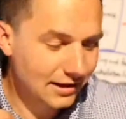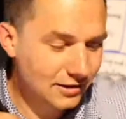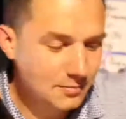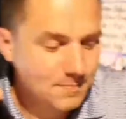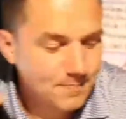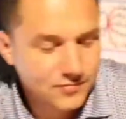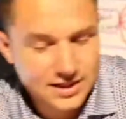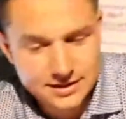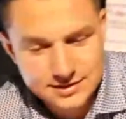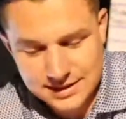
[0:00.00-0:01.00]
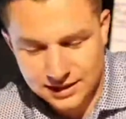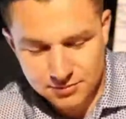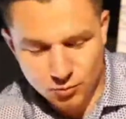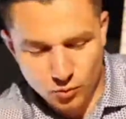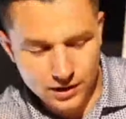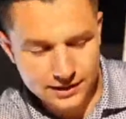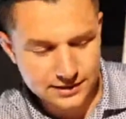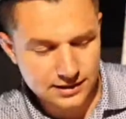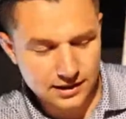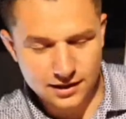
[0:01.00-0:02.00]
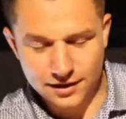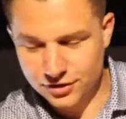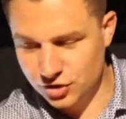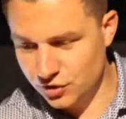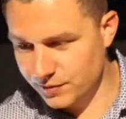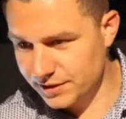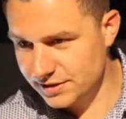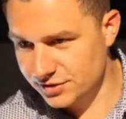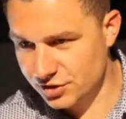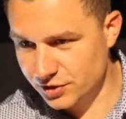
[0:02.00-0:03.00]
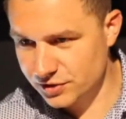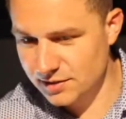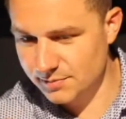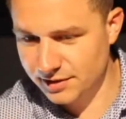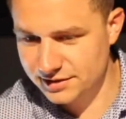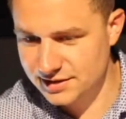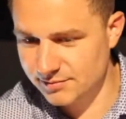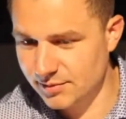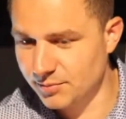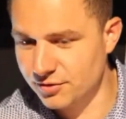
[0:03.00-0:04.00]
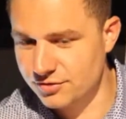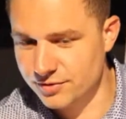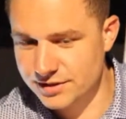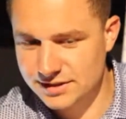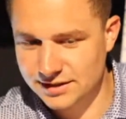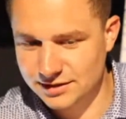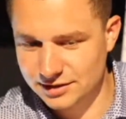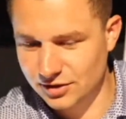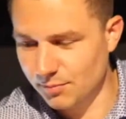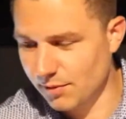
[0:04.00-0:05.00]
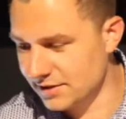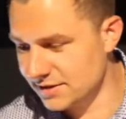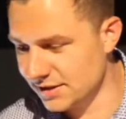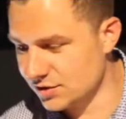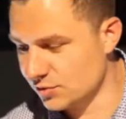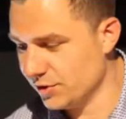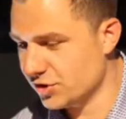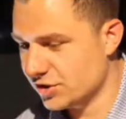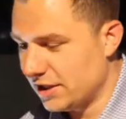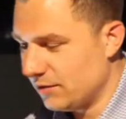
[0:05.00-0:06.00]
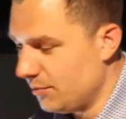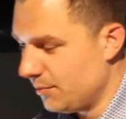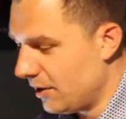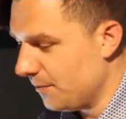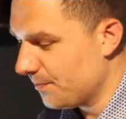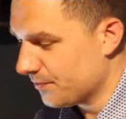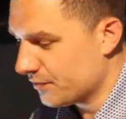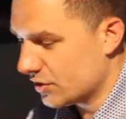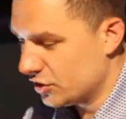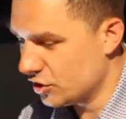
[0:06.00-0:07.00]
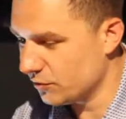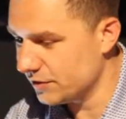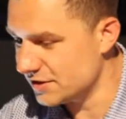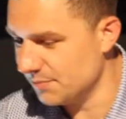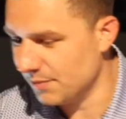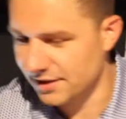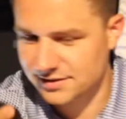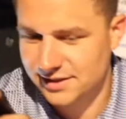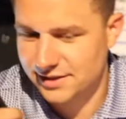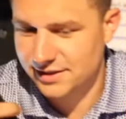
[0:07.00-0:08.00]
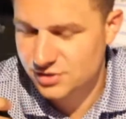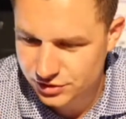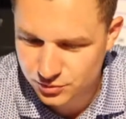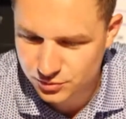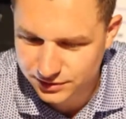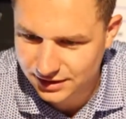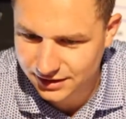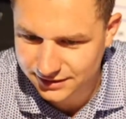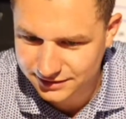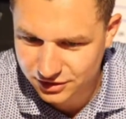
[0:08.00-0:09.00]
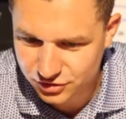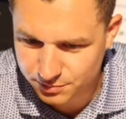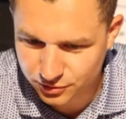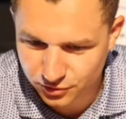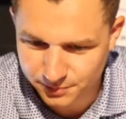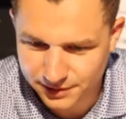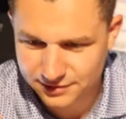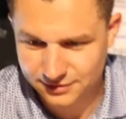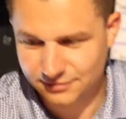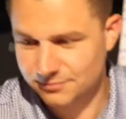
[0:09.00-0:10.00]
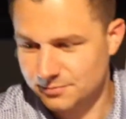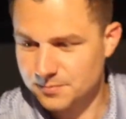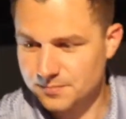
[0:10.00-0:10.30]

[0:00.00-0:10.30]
Tell them what your so you're talking about team members' recent mindset switch. Tell them about your recent mindset switch with the entrepreneur method.